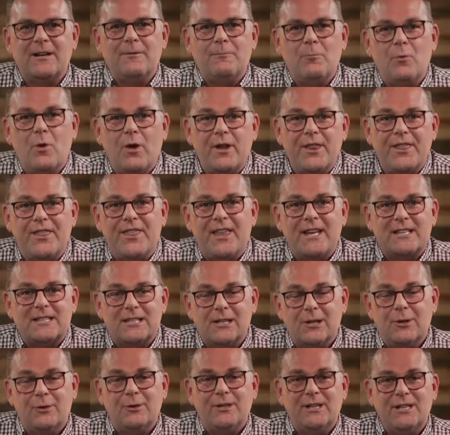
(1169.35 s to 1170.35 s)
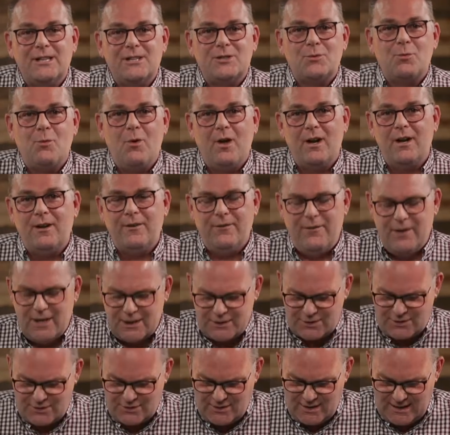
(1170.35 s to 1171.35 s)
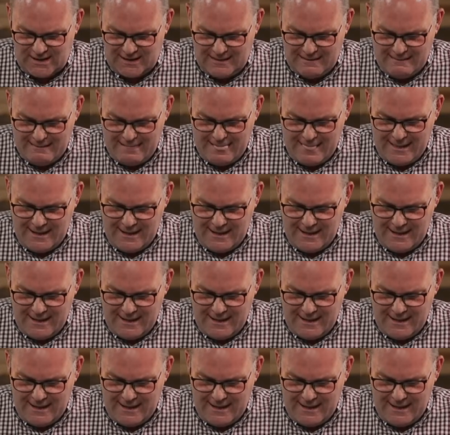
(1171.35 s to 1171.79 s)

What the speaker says: in 1 Thessalonians 1 and verse 3.